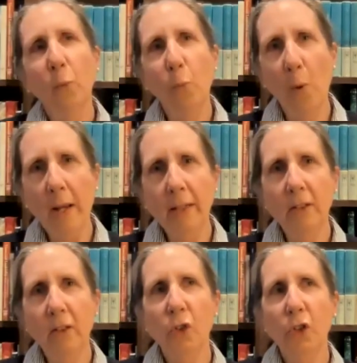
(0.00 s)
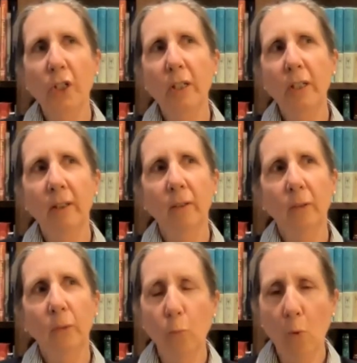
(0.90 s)
when she
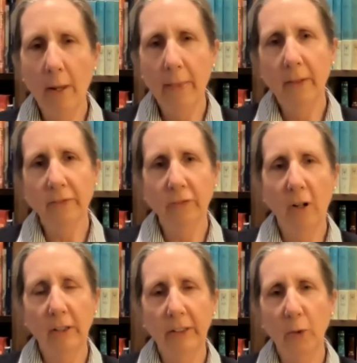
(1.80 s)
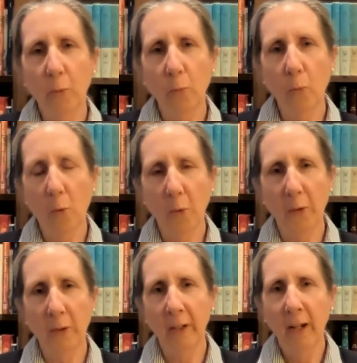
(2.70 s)
won the Follett
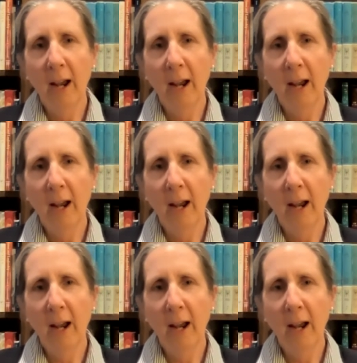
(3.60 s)
Award,